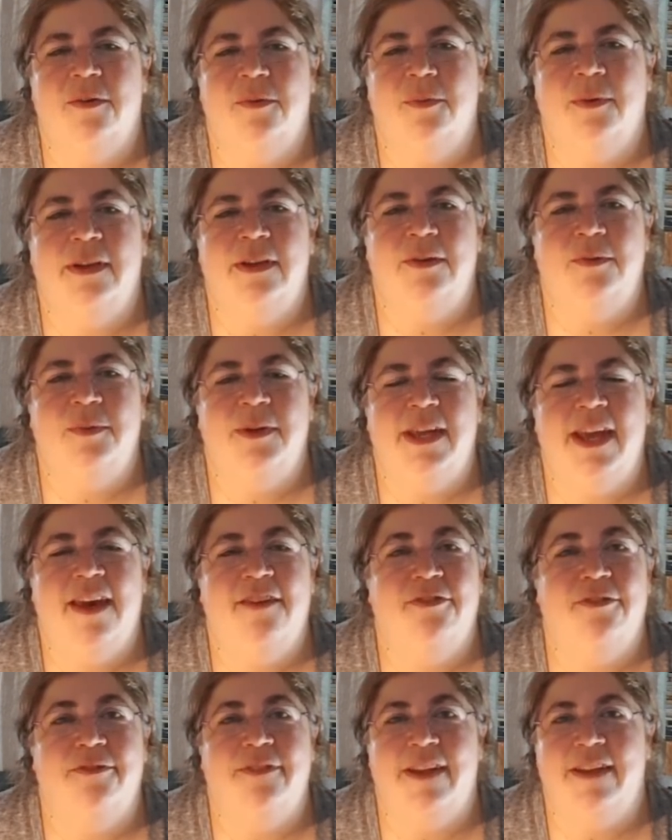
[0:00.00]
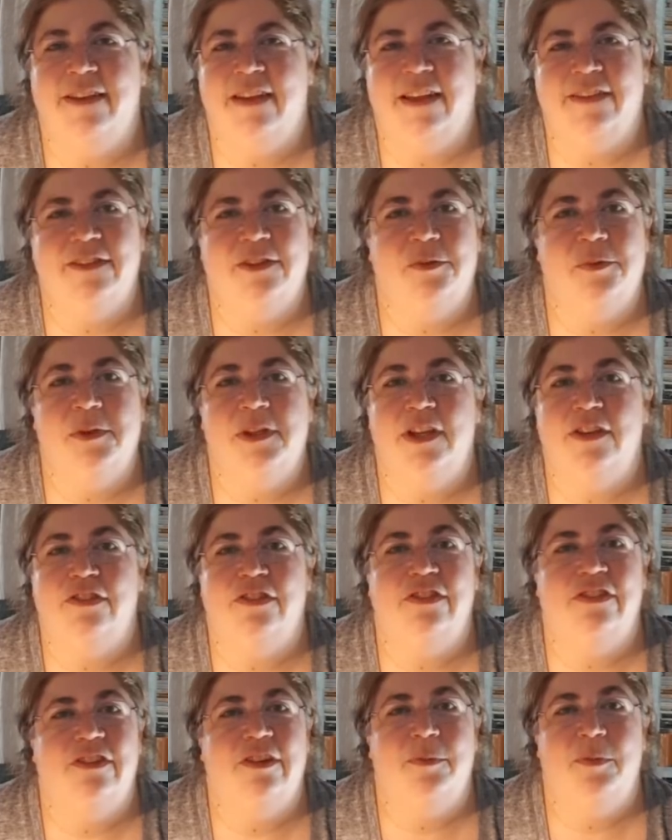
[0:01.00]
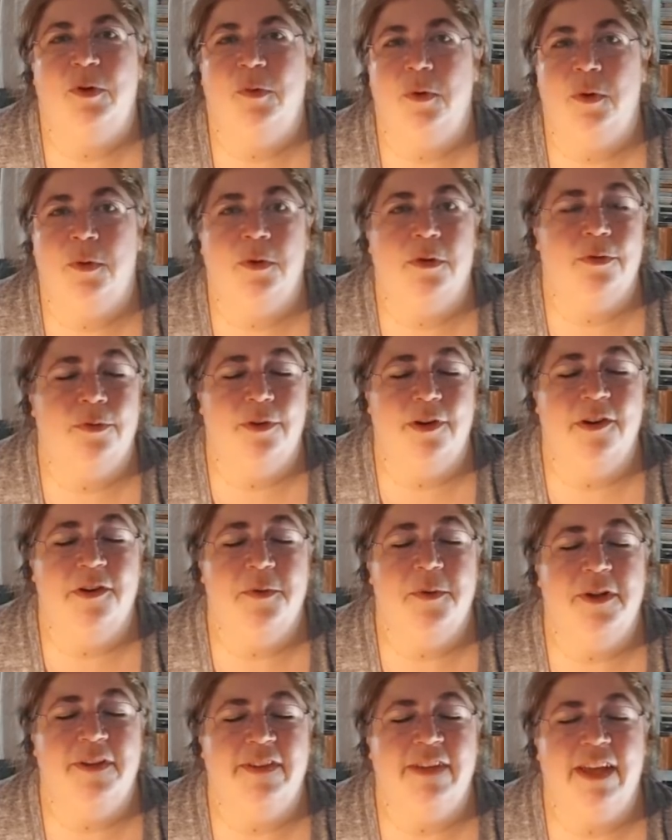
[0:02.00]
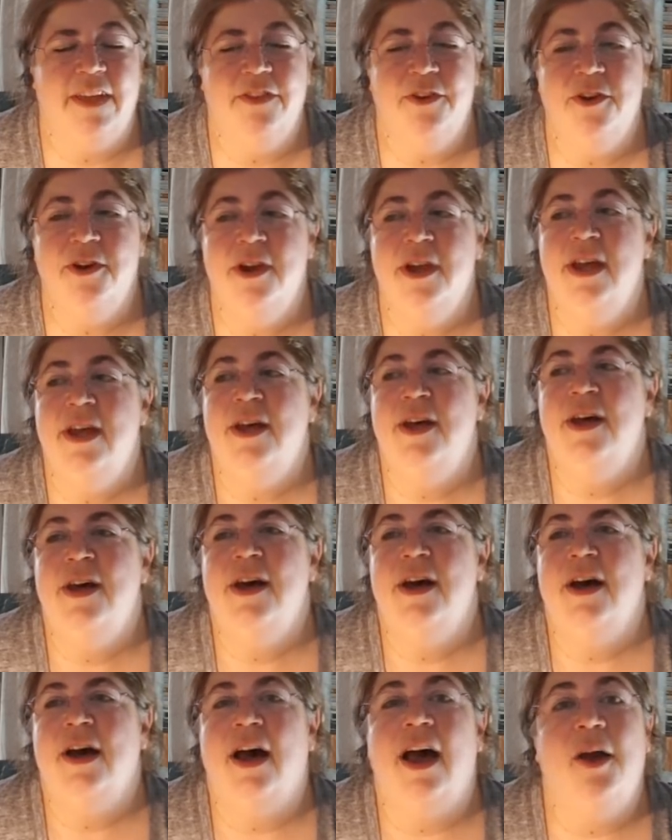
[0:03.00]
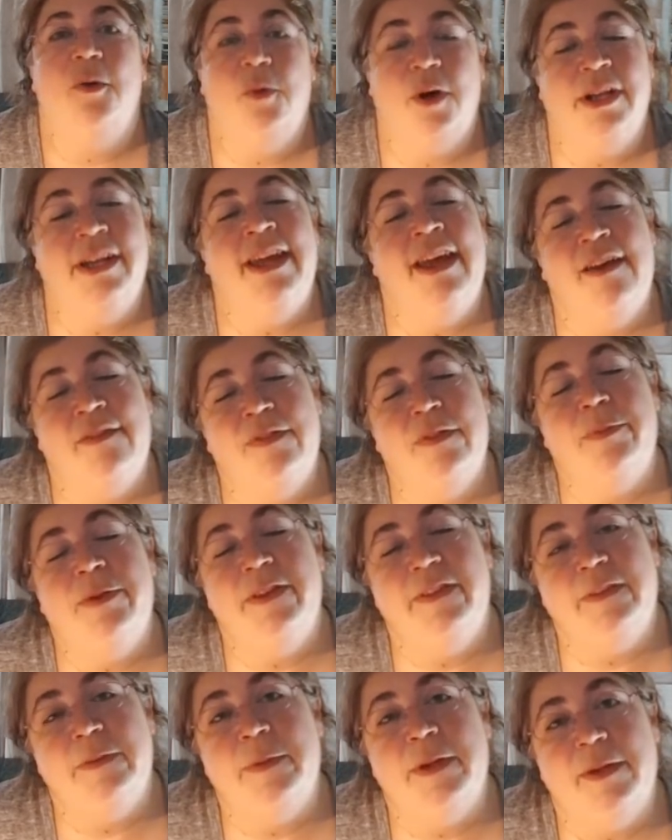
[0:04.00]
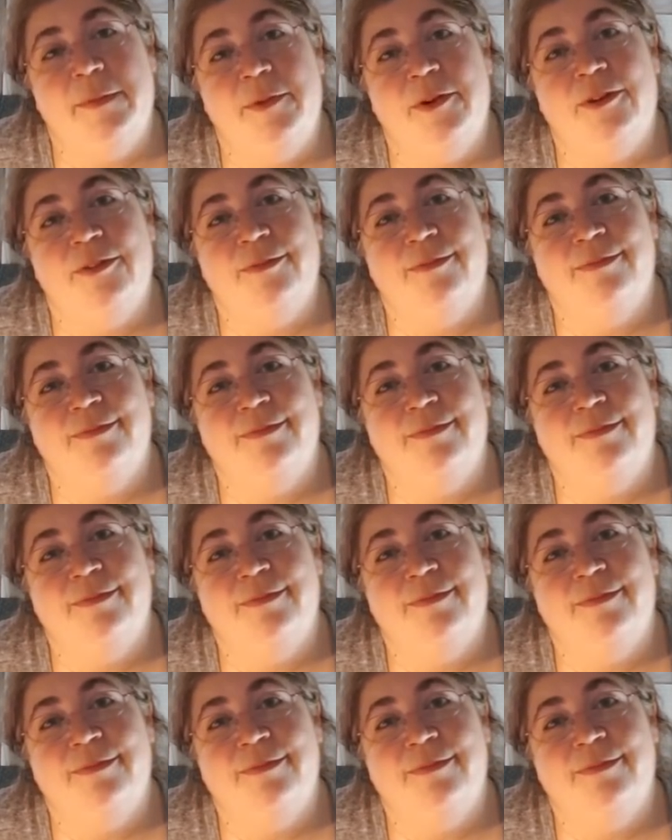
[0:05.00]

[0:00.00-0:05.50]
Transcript: we have a fantastic relationship and we work very well together, I want to have the piece of paper.